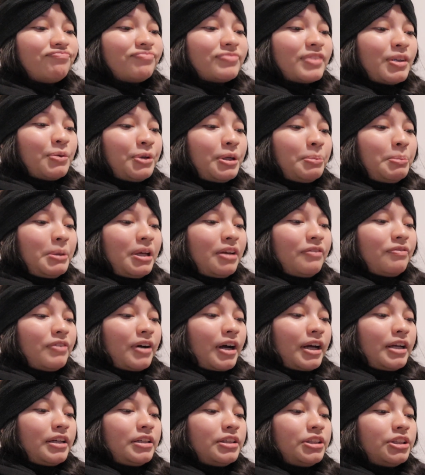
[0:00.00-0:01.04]
we'd be
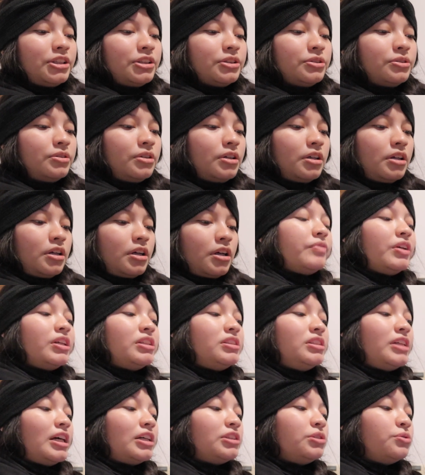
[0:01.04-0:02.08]
fine too.
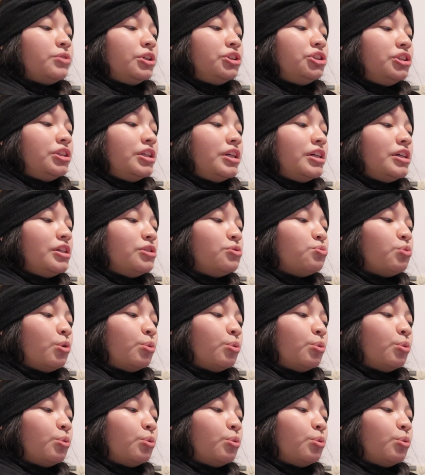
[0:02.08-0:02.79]
This next question is,